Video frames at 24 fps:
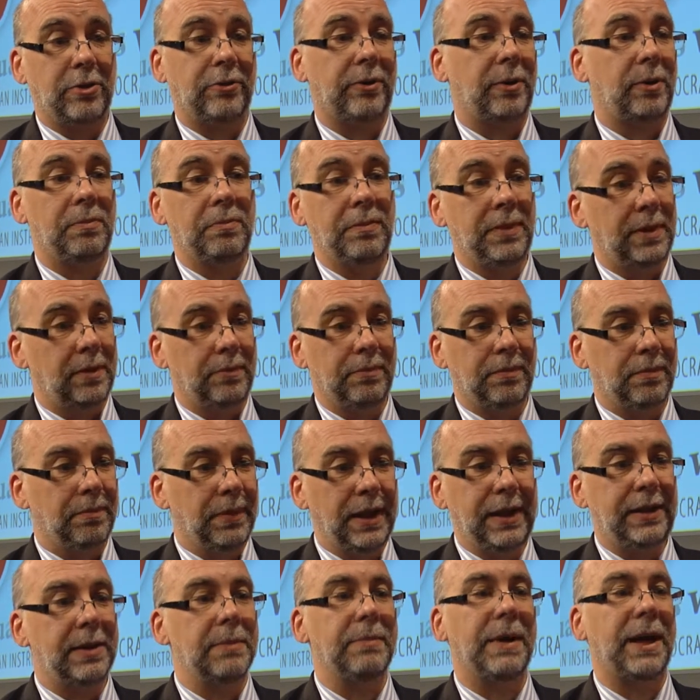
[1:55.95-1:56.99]
So
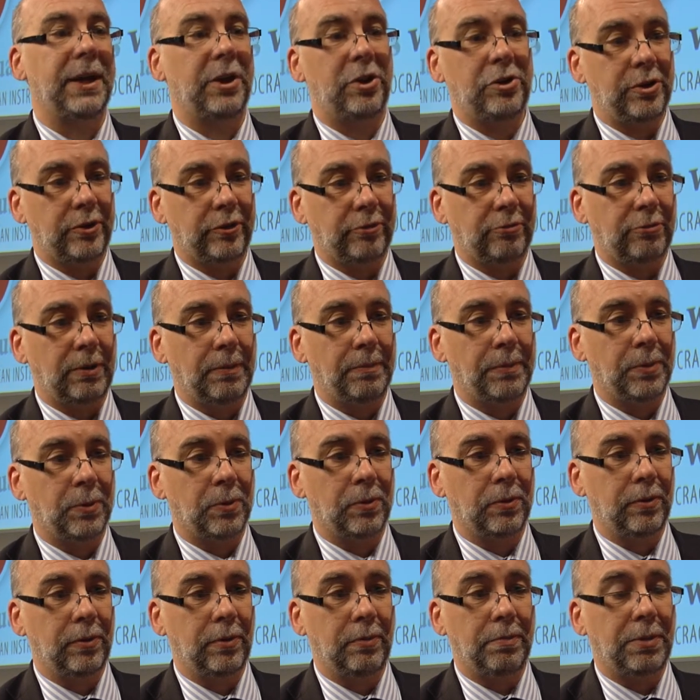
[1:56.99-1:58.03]
media managers are
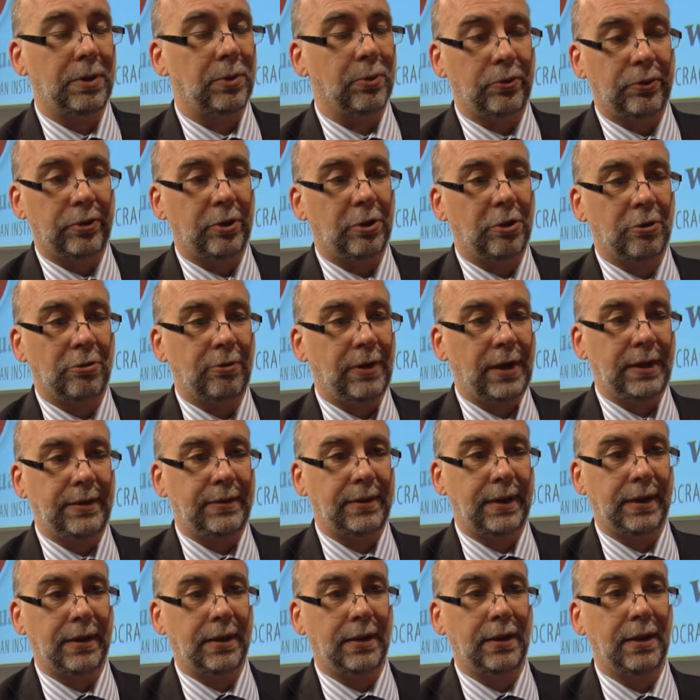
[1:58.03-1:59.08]
important, but also
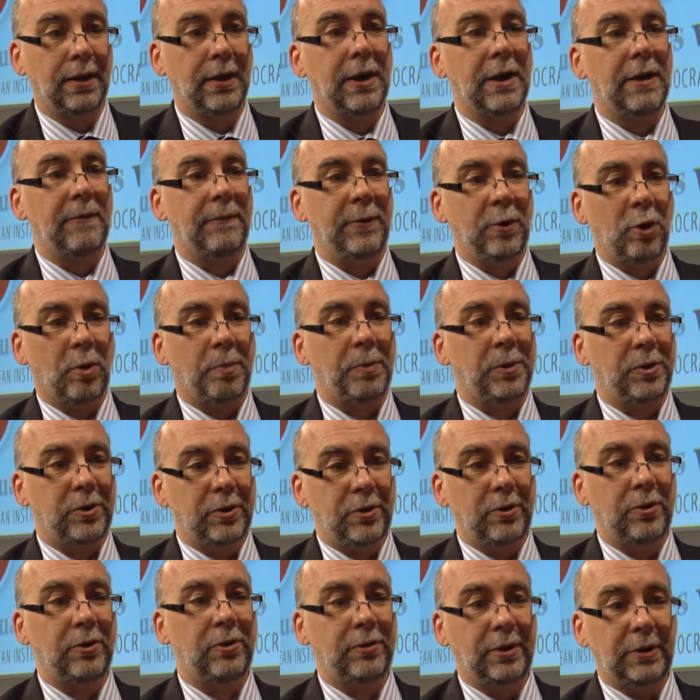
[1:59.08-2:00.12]
creating the
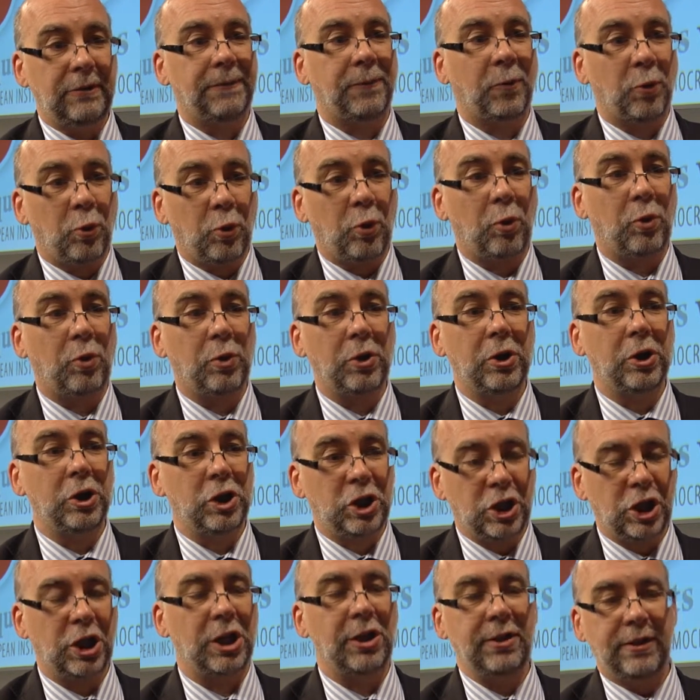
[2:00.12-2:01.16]
opportunity for
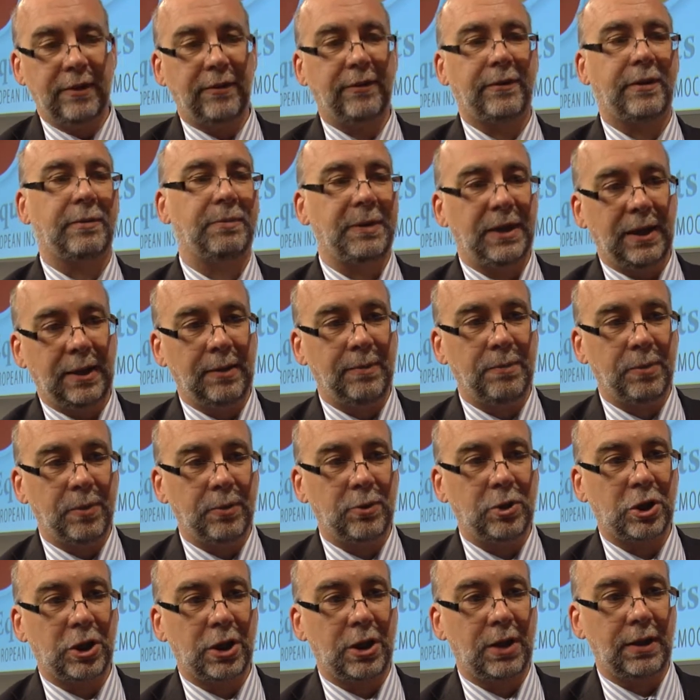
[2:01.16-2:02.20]
journalists to be
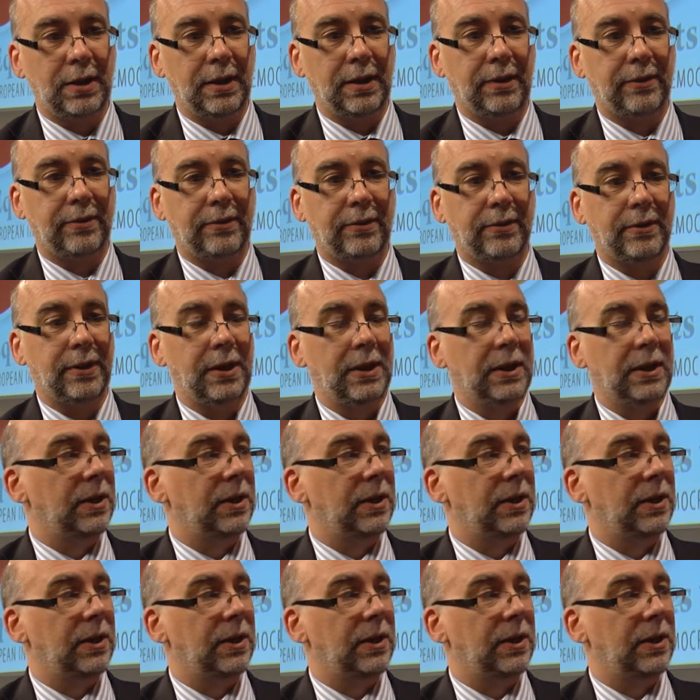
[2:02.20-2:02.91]
journalists.